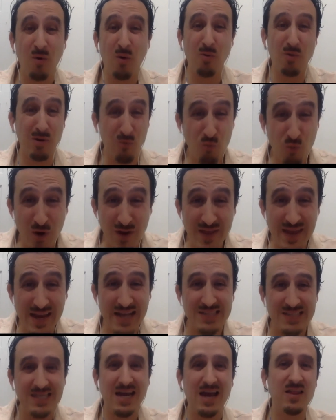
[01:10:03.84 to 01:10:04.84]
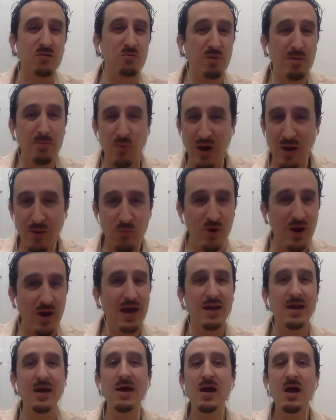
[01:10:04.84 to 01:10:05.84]
where we really get together, we break
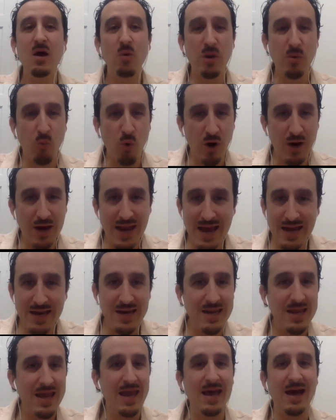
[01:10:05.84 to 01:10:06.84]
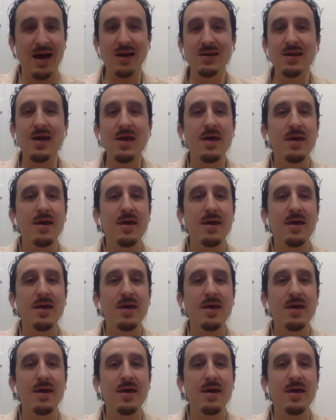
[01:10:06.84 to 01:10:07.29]
bread, we work hand in hand.